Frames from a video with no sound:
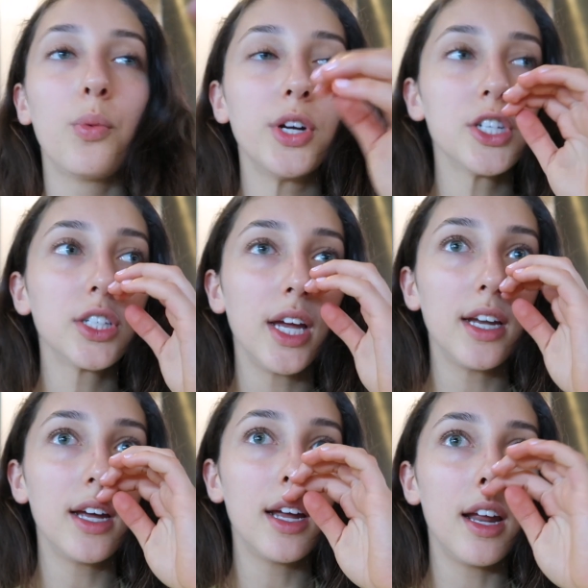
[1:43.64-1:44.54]
We just
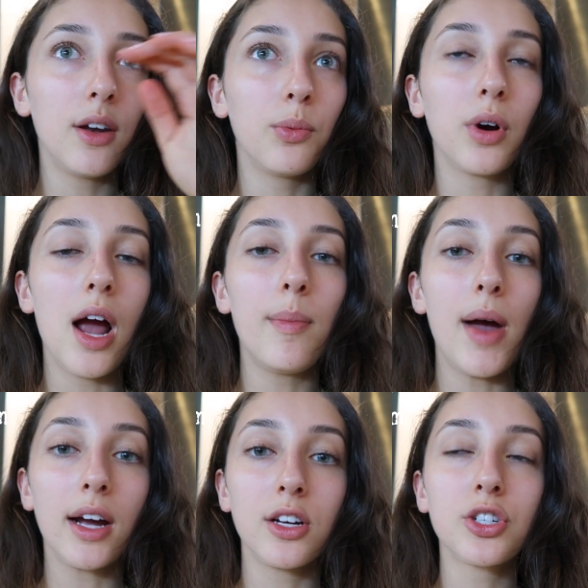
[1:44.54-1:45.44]
landed and we're at
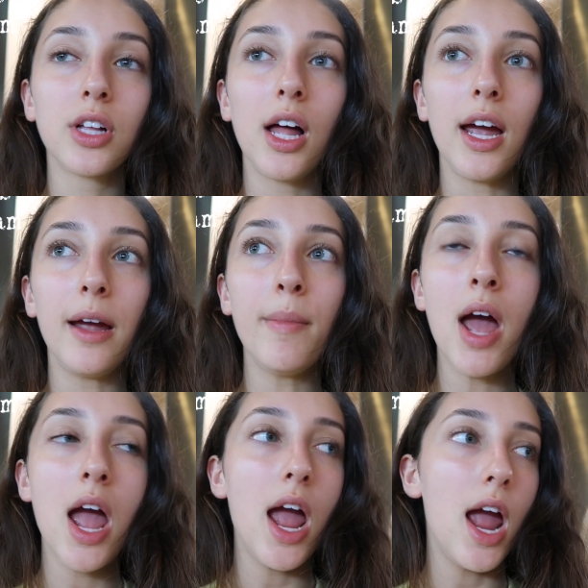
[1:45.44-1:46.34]
baggage claim,
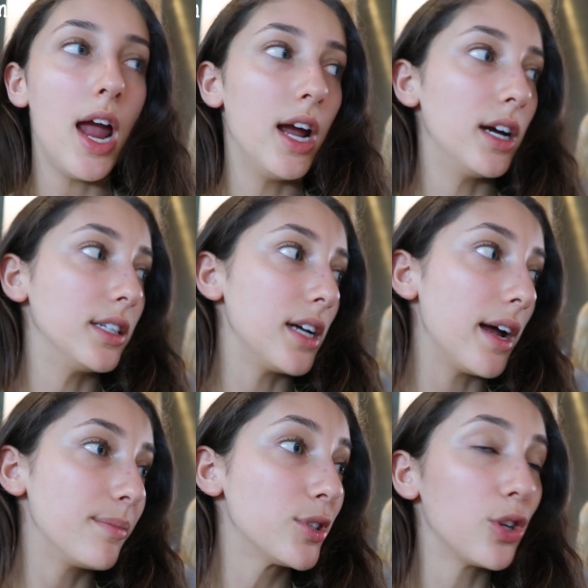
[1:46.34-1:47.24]
and
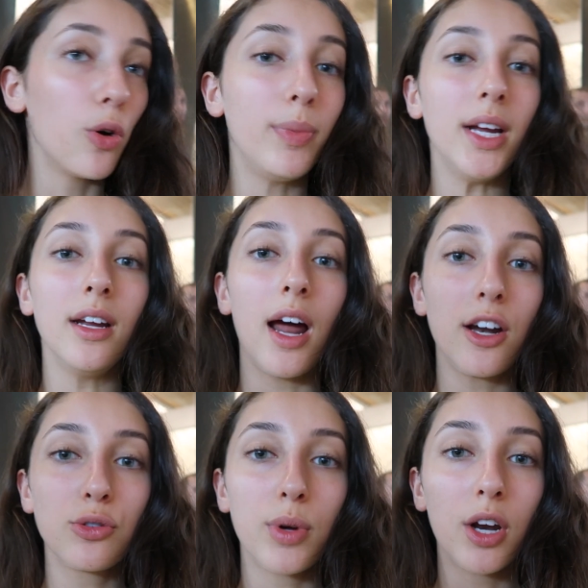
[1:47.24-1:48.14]
I'm so beat.
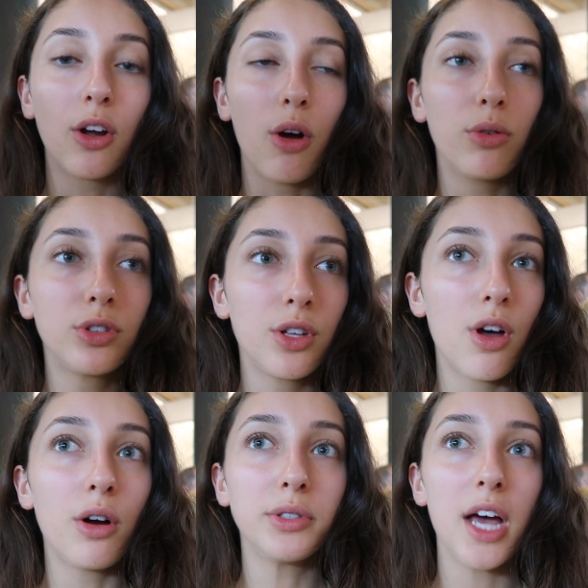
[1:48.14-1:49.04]
I just want to go to
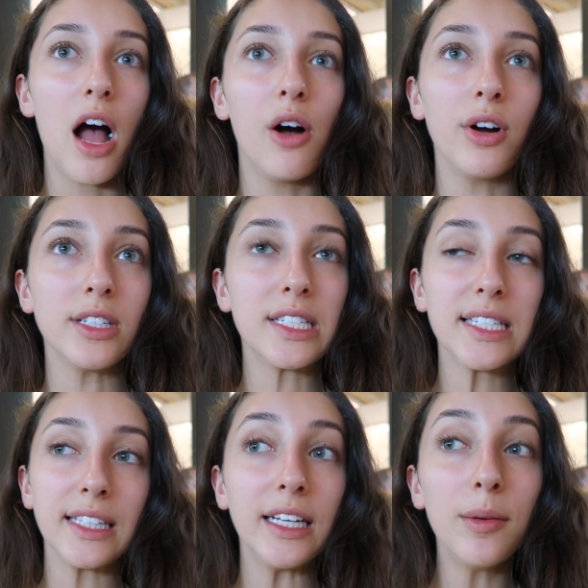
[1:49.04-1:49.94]
the hotel and
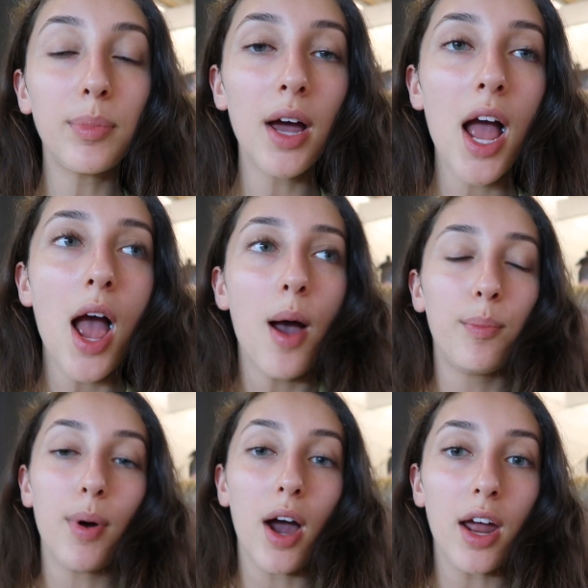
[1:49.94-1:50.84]
sleep.
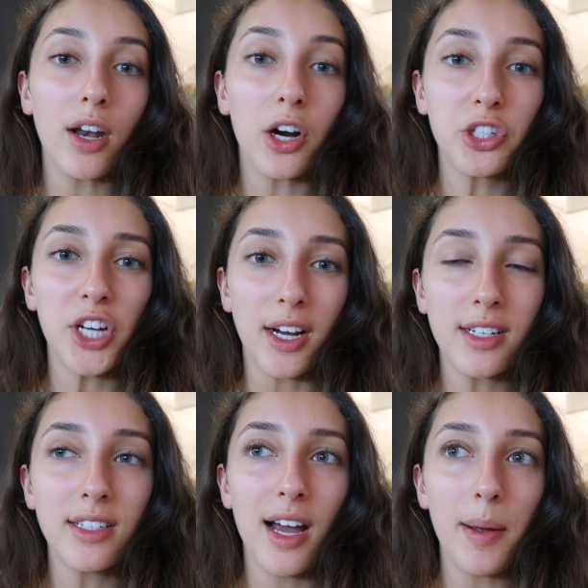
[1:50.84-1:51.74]
But our
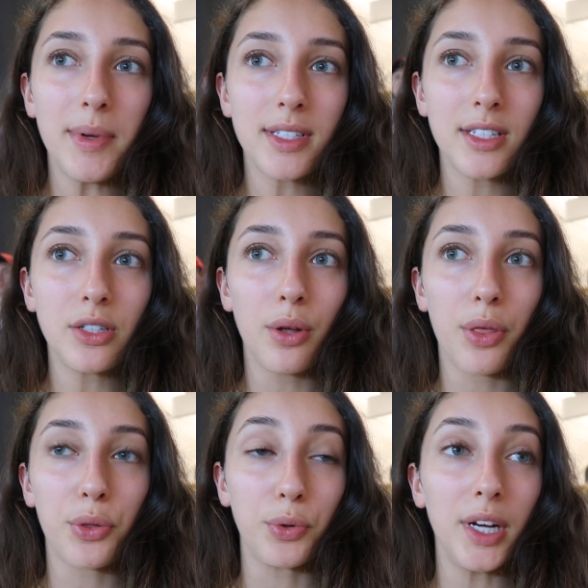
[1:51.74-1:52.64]
check-in time isn't till
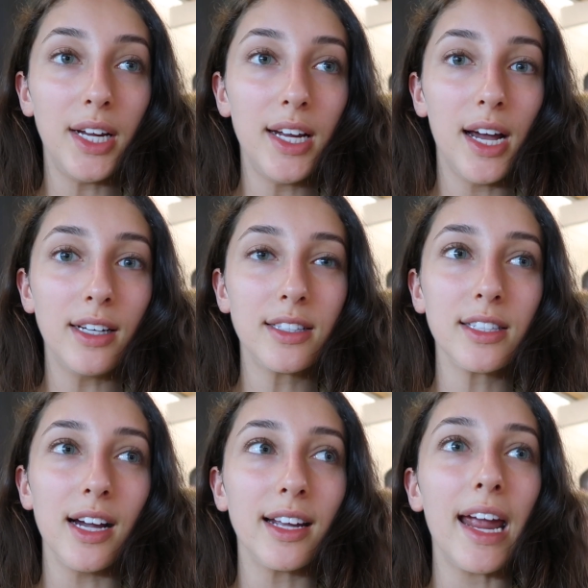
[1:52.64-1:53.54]
3 and
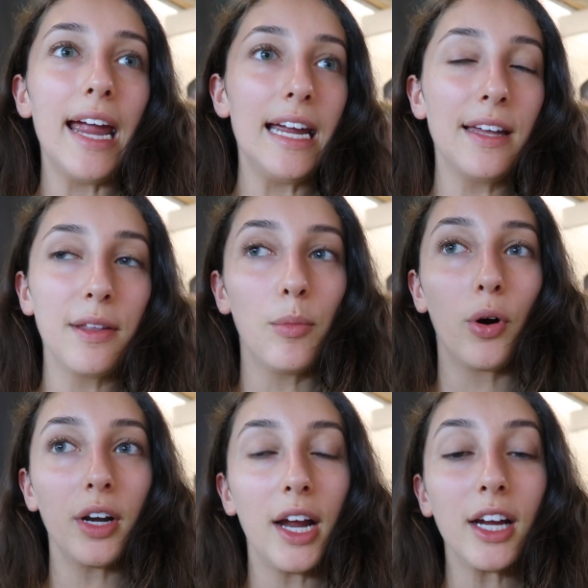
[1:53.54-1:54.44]
it's like 8 in the
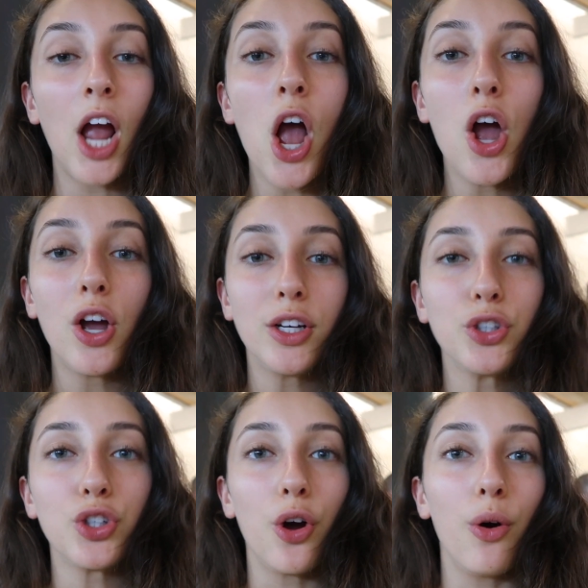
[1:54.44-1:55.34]
morning.
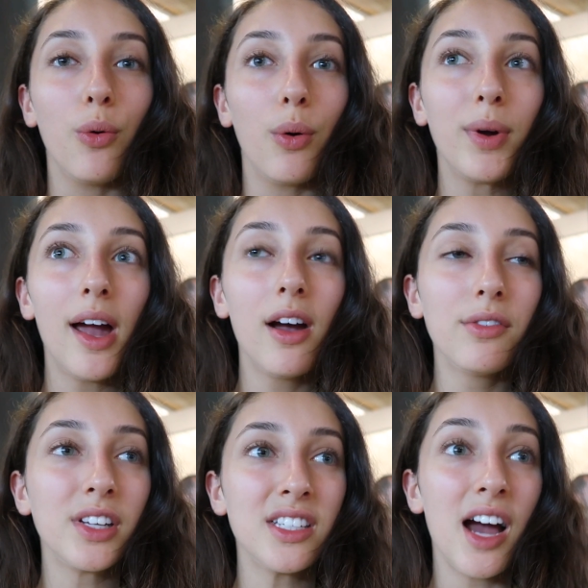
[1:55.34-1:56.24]
So we
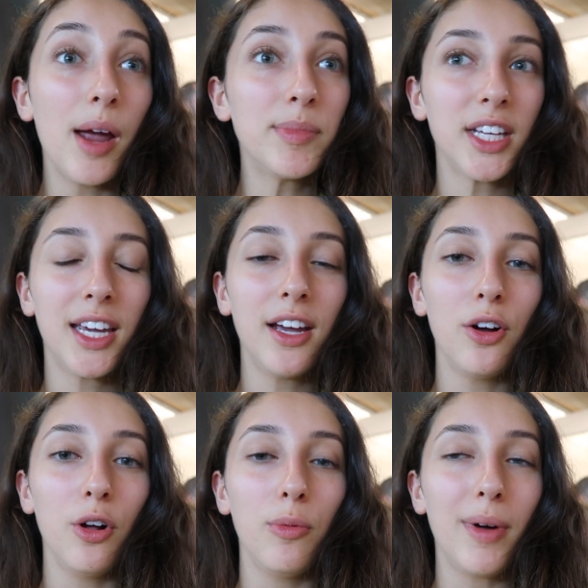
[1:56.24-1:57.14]
have time to
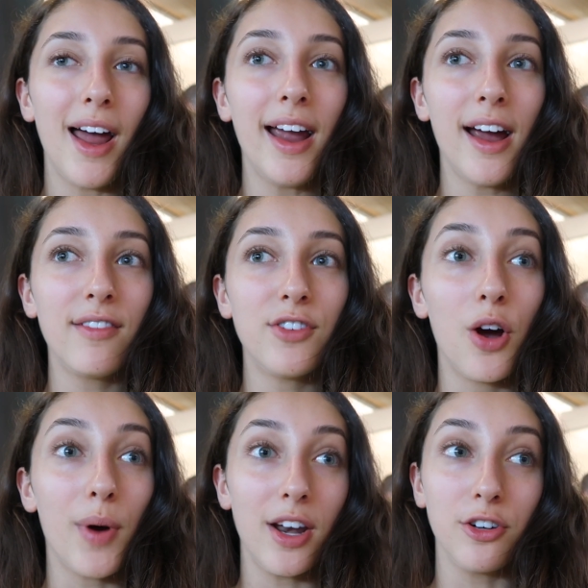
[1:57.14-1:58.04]
kill, but I have
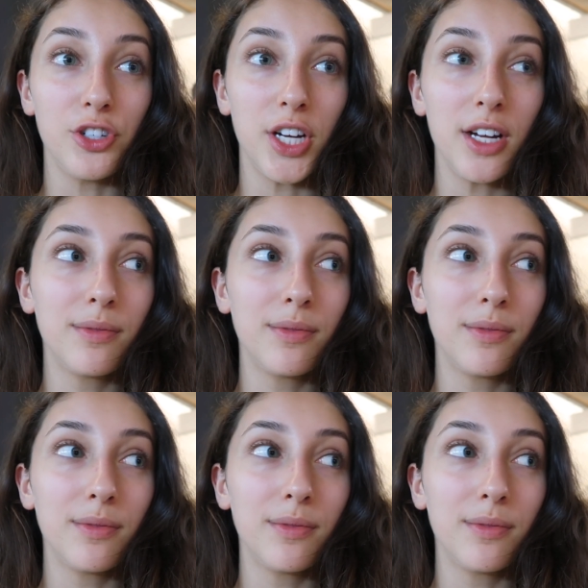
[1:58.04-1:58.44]
no energy.